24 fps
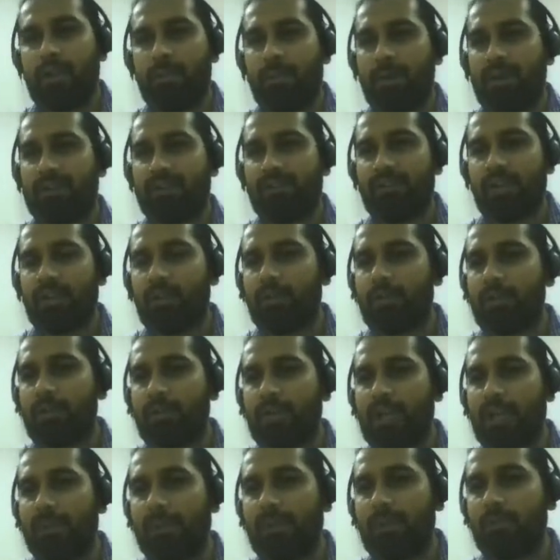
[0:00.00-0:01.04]
but it's not going to
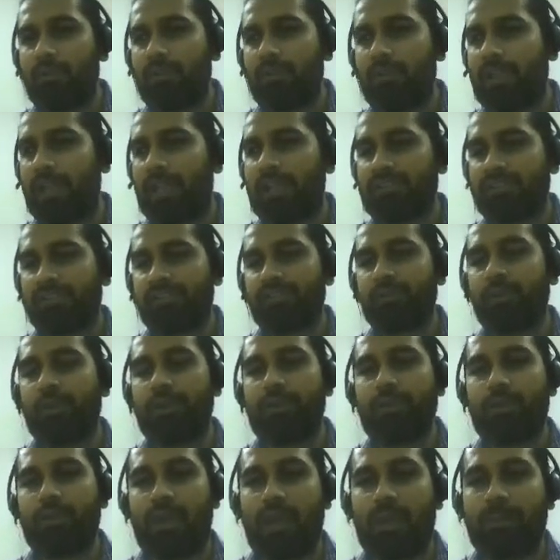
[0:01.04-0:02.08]
come into the cache. It's
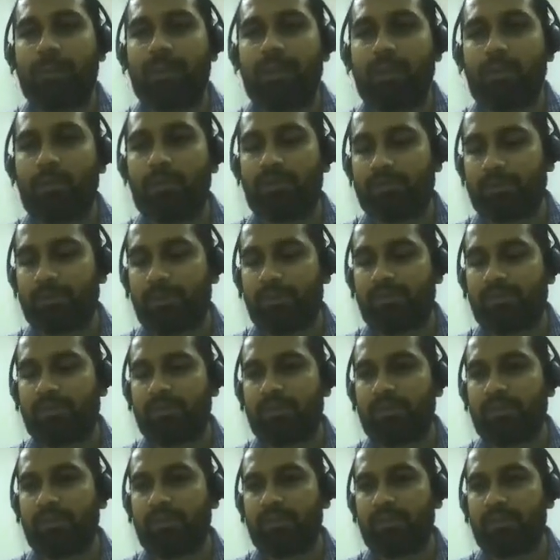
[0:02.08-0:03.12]
going to come into a
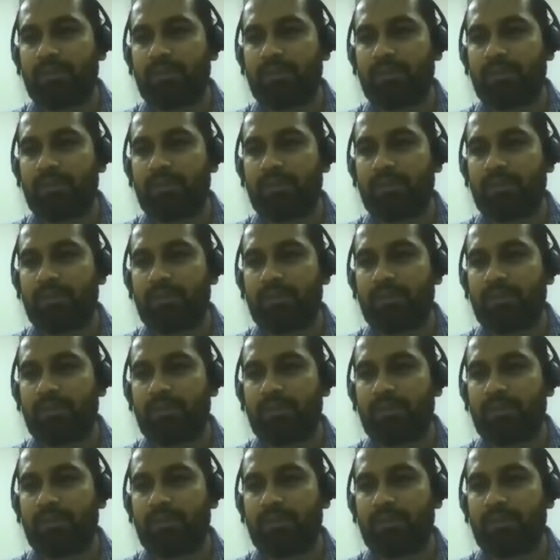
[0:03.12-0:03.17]
spatial